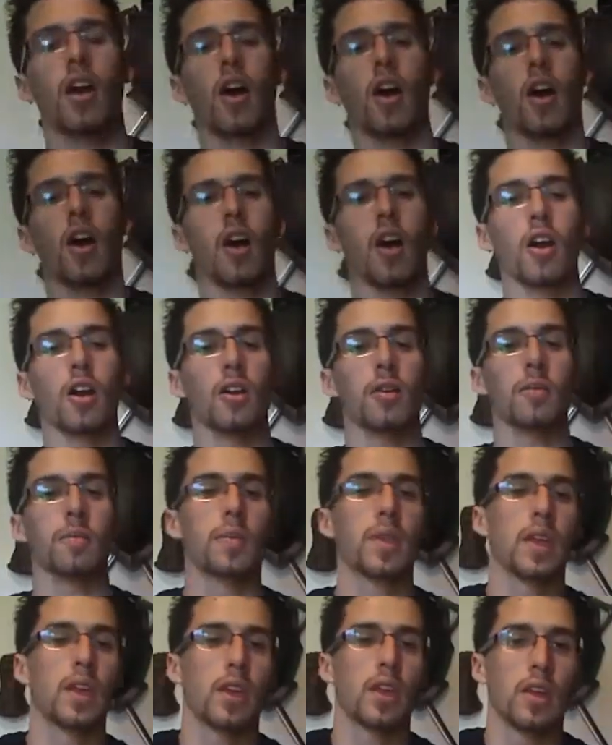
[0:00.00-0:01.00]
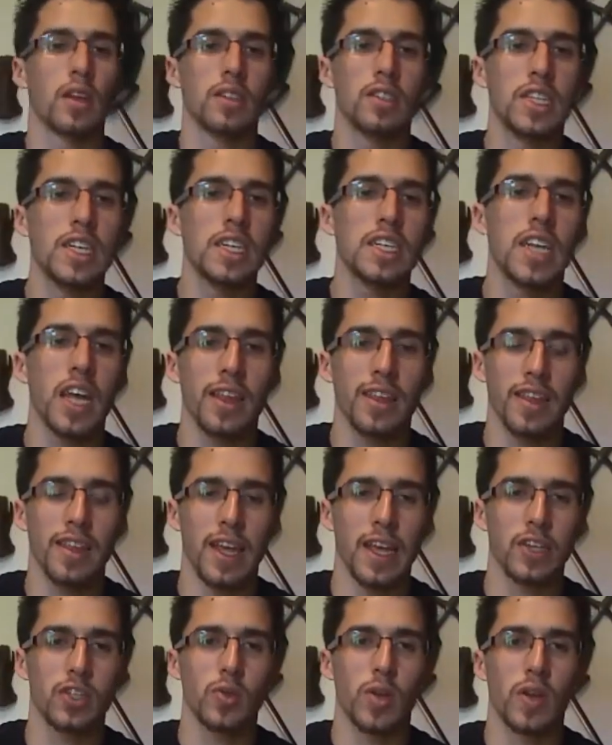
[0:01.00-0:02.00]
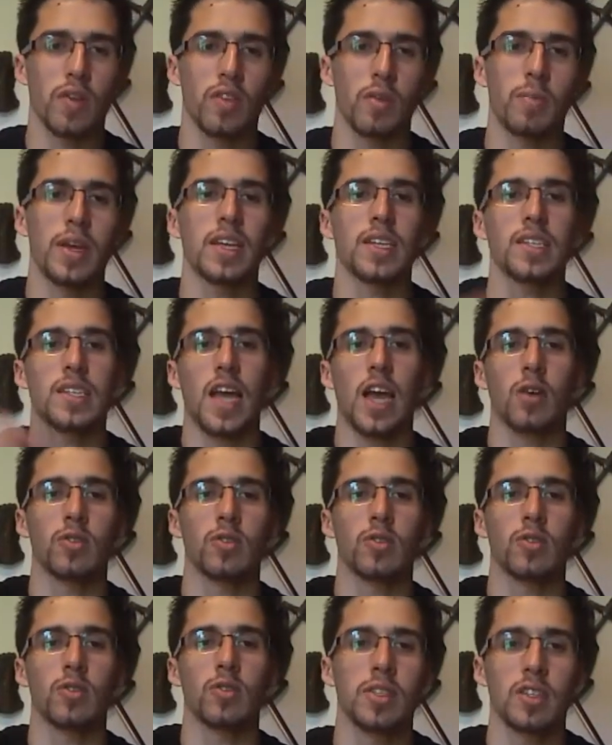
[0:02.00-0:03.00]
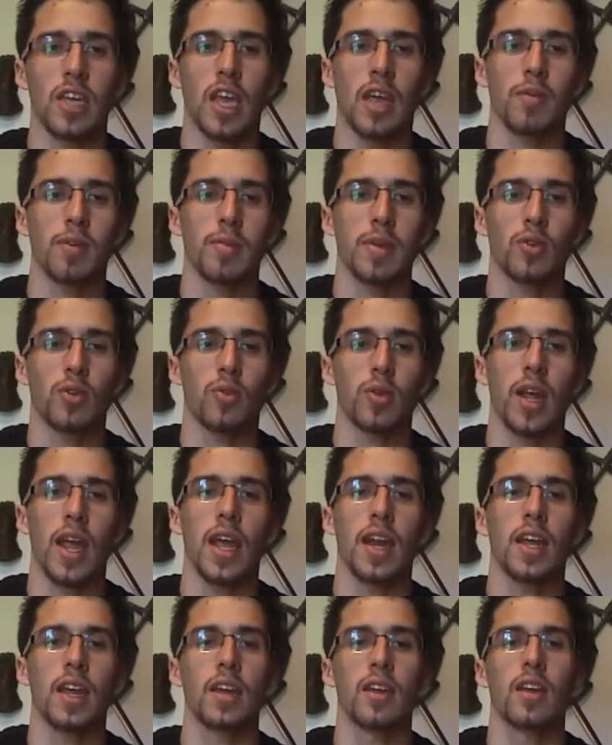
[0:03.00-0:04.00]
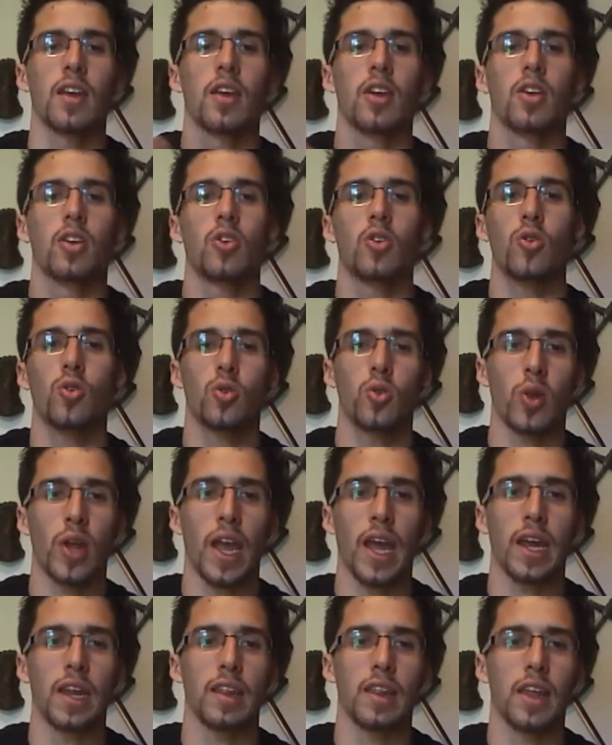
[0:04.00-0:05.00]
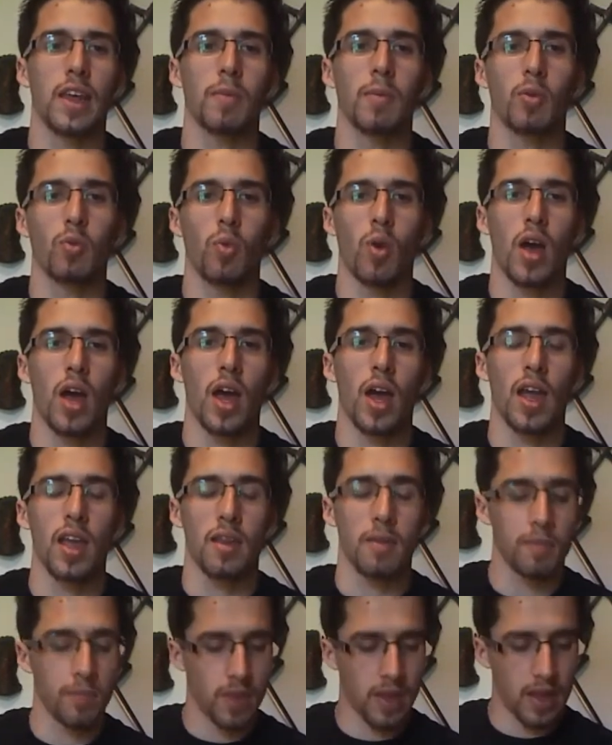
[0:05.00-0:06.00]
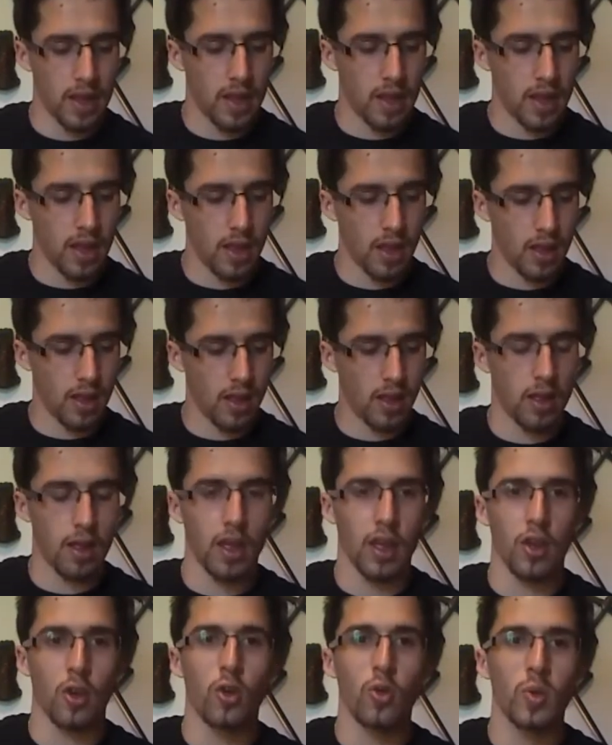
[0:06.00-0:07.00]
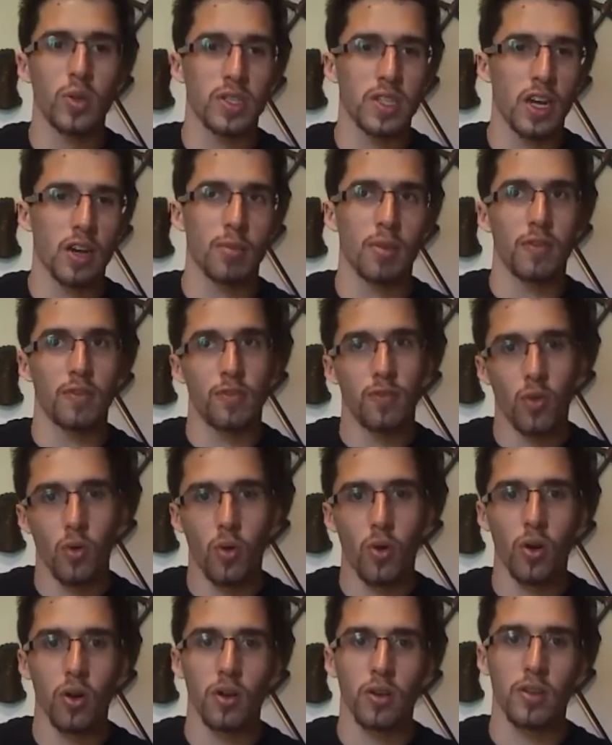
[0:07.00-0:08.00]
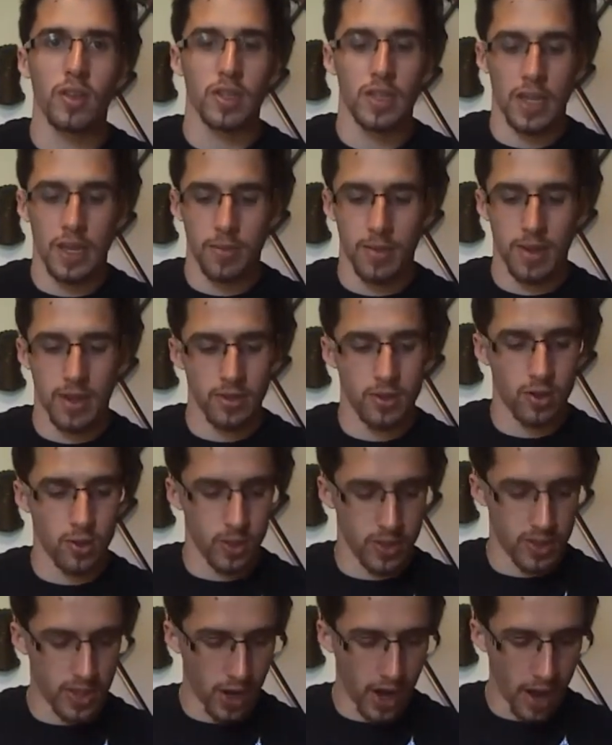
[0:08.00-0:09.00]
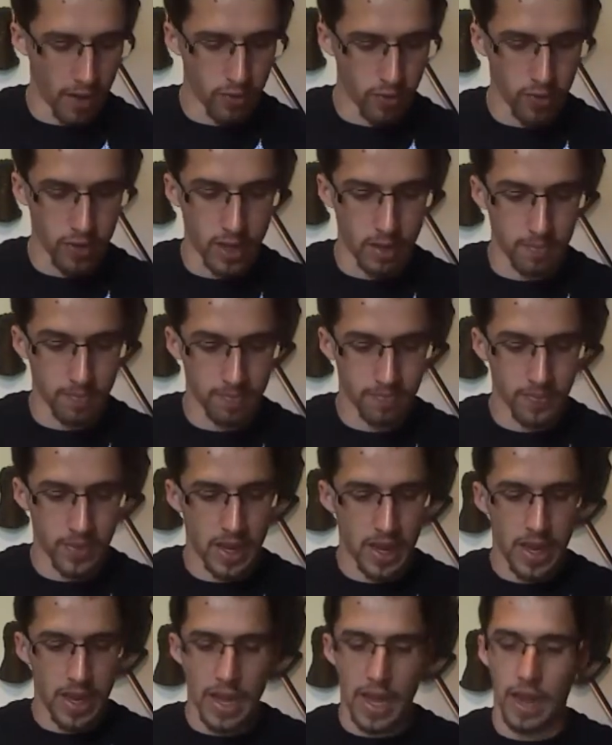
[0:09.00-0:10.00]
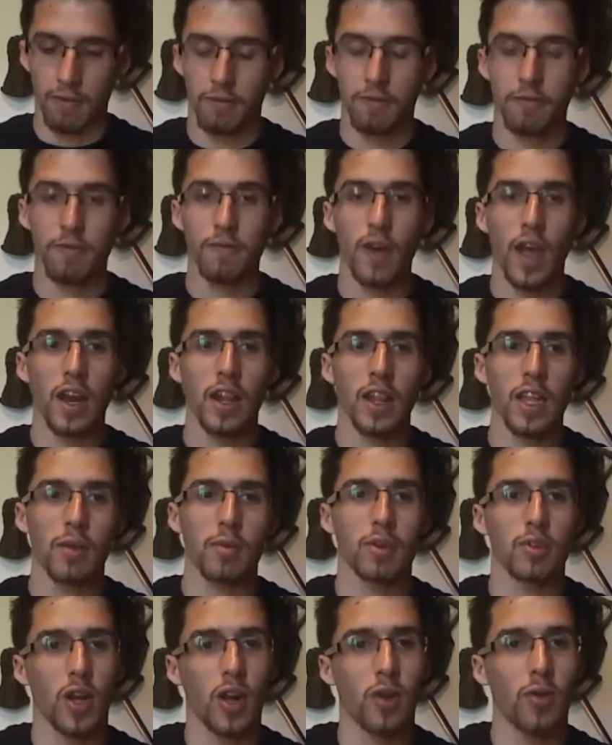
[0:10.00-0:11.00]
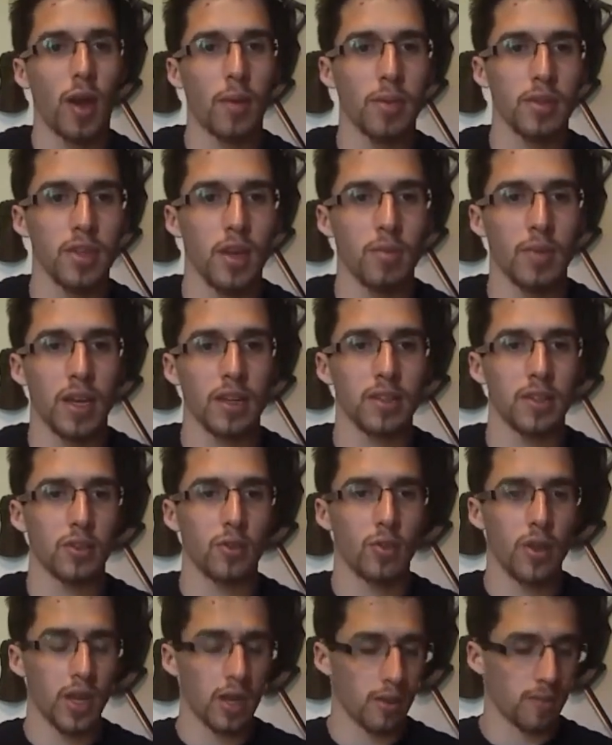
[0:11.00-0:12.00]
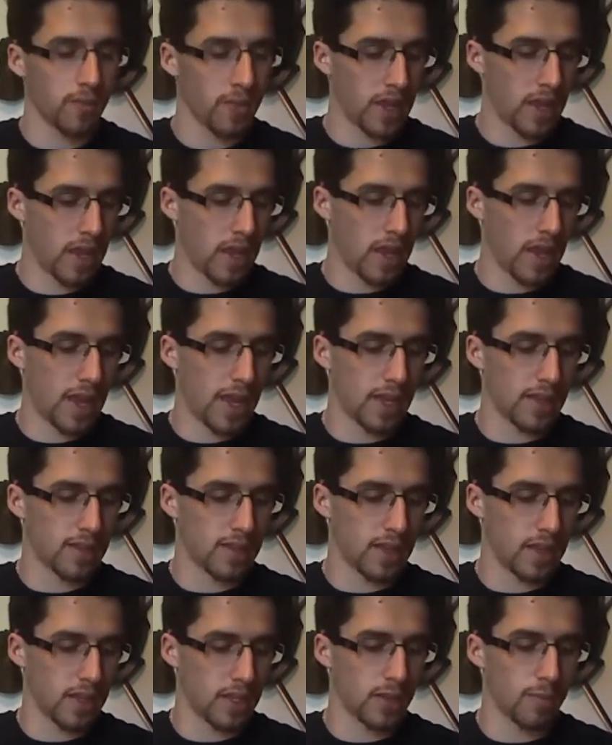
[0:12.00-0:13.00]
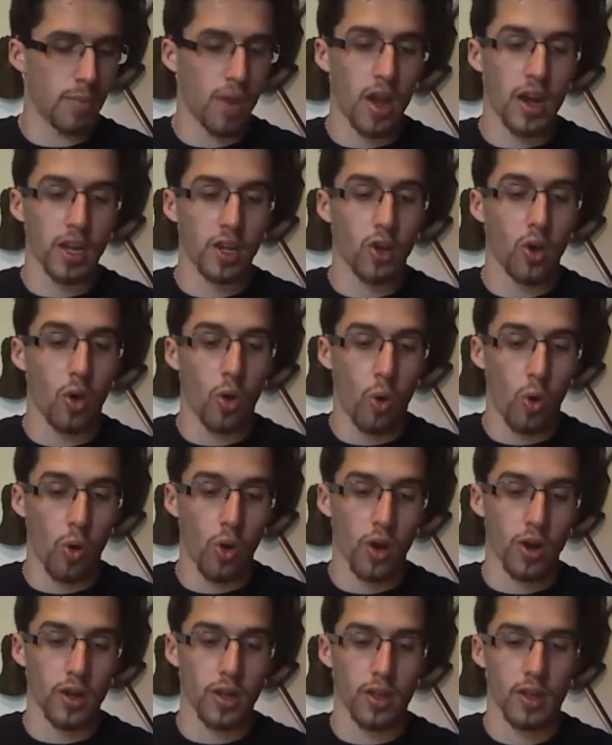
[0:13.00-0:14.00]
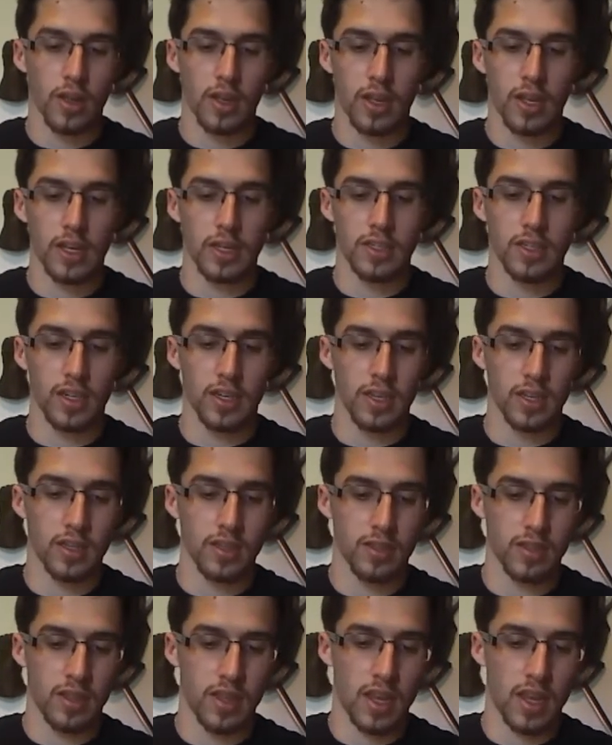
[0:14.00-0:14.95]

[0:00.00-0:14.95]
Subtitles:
are detailing the history of the abyss, how demons came to be created, who created them and why, and who was there before the demons, who was there after them. And finally, I'm going to try to wrap this up nice and quick, is the demonic horde, which is